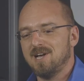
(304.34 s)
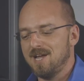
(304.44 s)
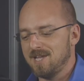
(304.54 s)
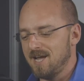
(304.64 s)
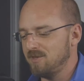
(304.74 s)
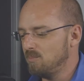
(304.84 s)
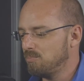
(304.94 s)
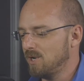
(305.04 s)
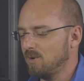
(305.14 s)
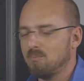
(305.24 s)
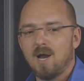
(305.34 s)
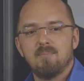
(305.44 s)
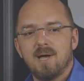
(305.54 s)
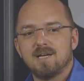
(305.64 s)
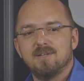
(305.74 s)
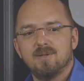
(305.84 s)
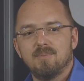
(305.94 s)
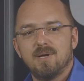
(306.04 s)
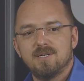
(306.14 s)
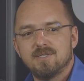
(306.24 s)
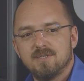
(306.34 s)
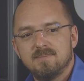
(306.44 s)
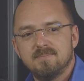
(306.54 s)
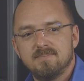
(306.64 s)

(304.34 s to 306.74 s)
be like, and then bring them right back to the players.